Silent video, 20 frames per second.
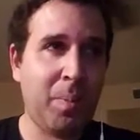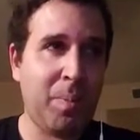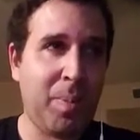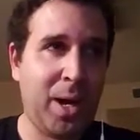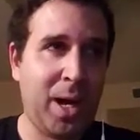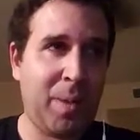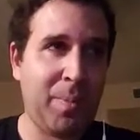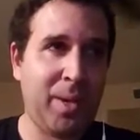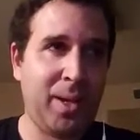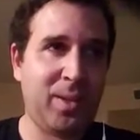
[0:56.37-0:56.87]

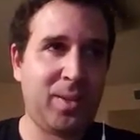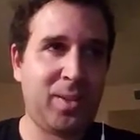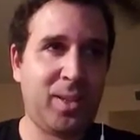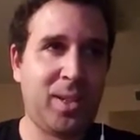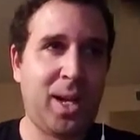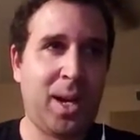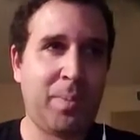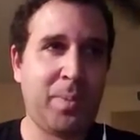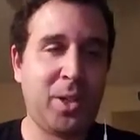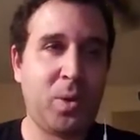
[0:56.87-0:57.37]
bombings. The
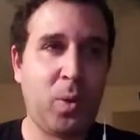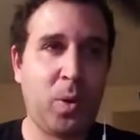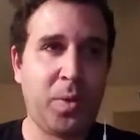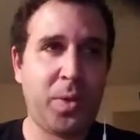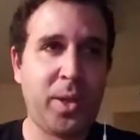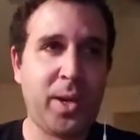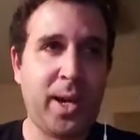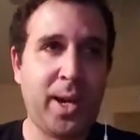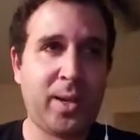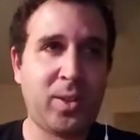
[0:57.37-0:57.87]
Coptic
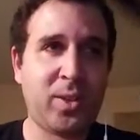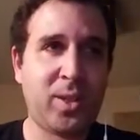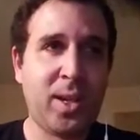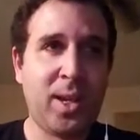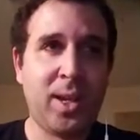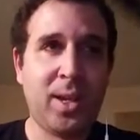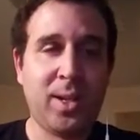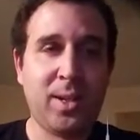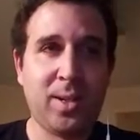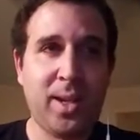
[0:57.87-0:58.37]
Orthodox
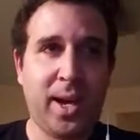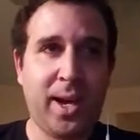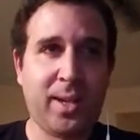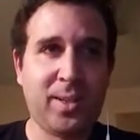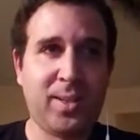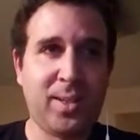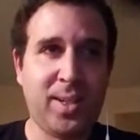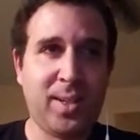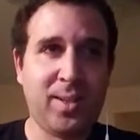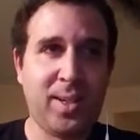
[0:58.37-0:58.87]

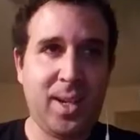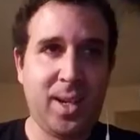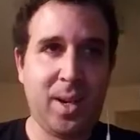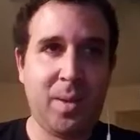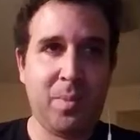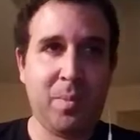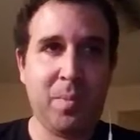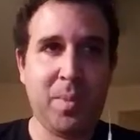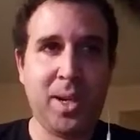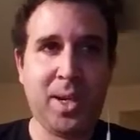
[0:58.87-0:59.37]
diocese
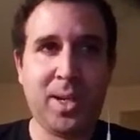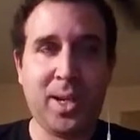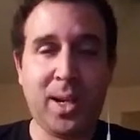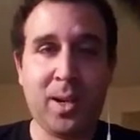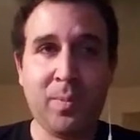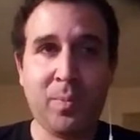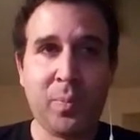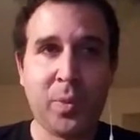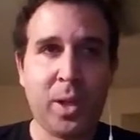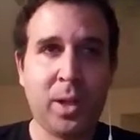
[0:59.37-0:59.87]
in
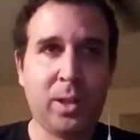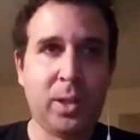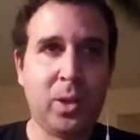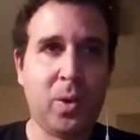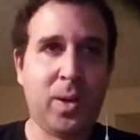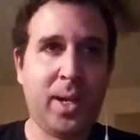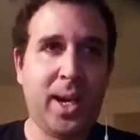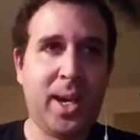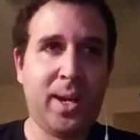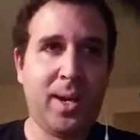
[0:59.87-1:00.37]
Minya,
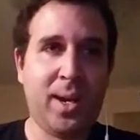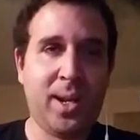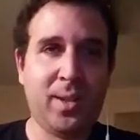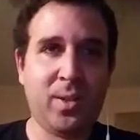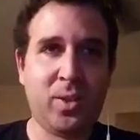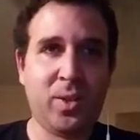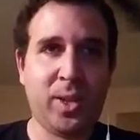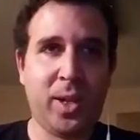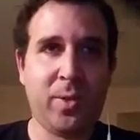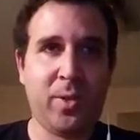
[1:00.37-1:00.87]
located
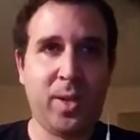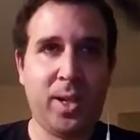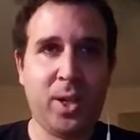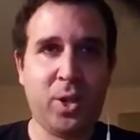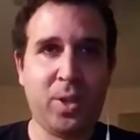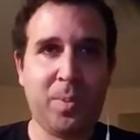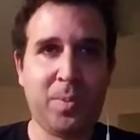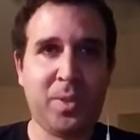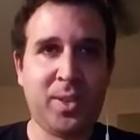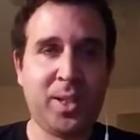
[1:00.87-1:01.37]
in southern
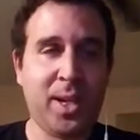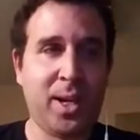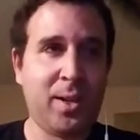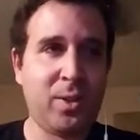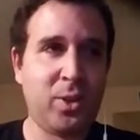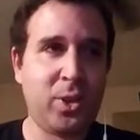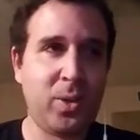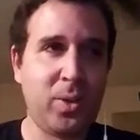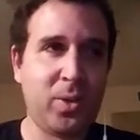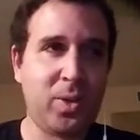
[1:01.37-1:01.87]
Egypt, said
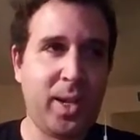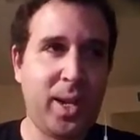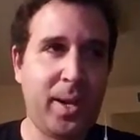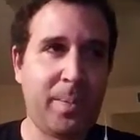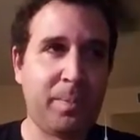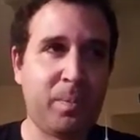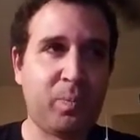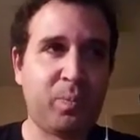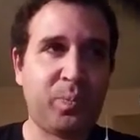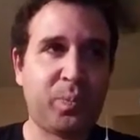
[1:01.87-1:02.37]
on
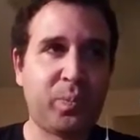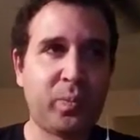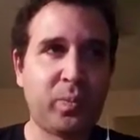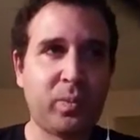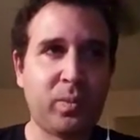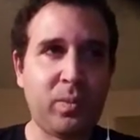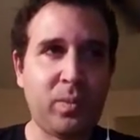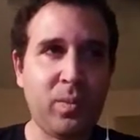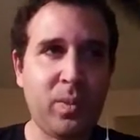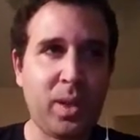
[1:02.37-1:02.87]
Tuesday
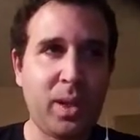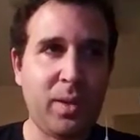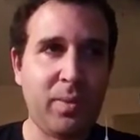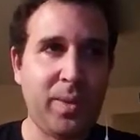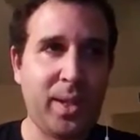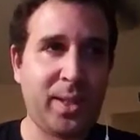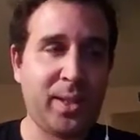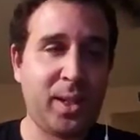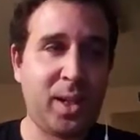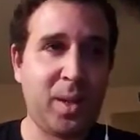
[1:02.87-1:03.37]

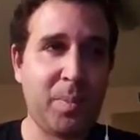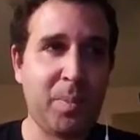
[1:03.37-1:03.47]
that the